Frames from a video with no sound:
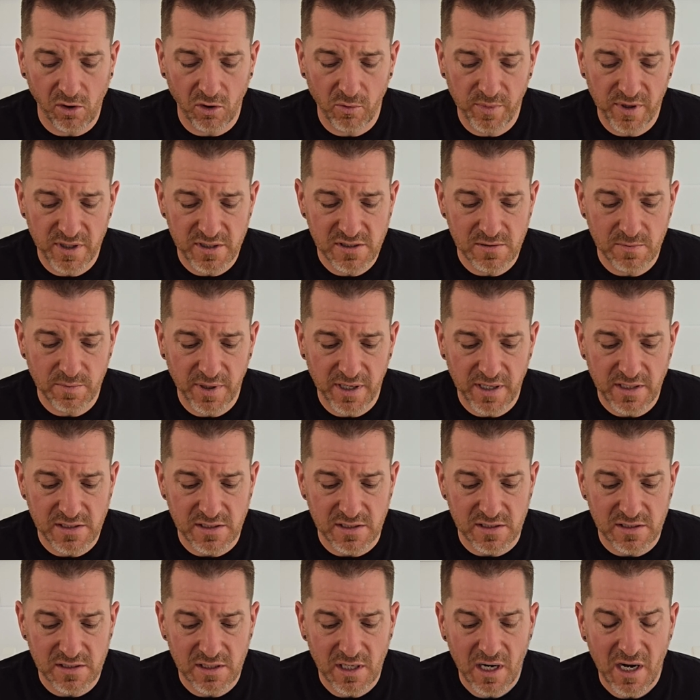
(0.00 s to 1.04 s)
lot of bits and
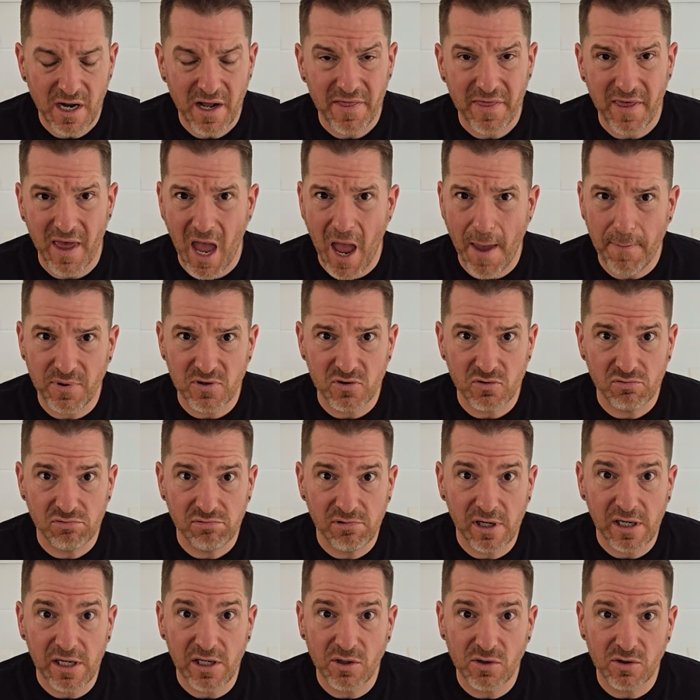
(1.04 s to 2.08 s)
pieces. The app is
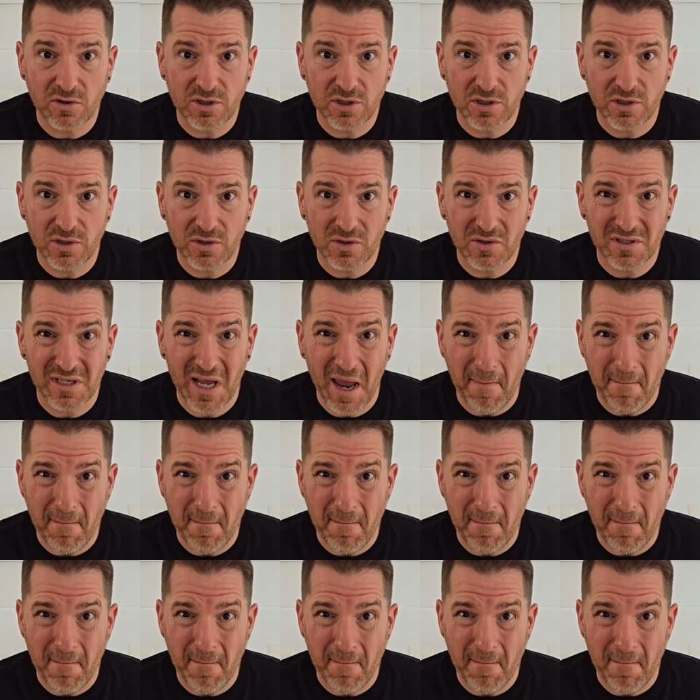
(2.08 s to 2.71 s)
really good to use